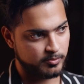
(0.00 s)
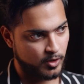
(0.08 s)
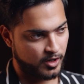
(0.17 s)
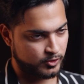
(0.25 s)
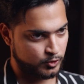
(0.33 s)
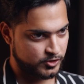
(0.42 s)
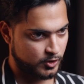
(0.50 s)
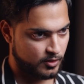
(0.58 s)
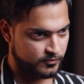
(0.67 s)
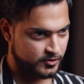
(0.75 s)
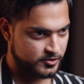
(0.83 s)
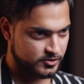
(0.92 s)
broad coaching
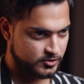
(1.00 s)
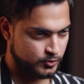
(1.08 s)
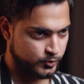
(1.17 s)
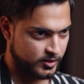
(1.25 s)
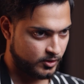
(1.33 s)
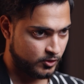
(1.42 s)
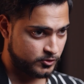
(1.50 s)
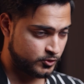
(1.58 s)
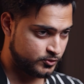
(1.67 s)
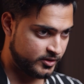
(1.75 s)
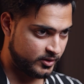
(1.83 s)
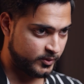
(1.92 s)
offers, you can also
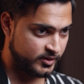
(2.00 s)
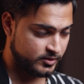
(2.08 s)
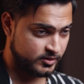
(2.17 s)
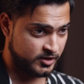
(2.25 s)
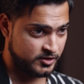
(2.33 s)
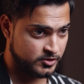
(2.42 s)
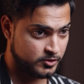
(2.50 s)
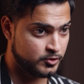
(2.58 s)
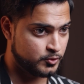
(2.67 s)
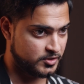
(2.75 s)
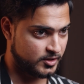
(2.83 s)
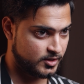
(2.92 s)
generate leads
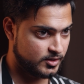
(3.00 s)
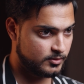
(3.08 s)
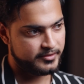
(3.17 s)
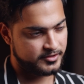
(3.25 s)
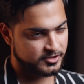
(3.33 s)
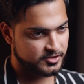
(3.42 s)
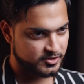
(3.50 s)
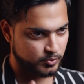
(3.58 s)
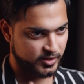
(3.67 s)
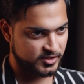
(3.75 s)
using it. This is just one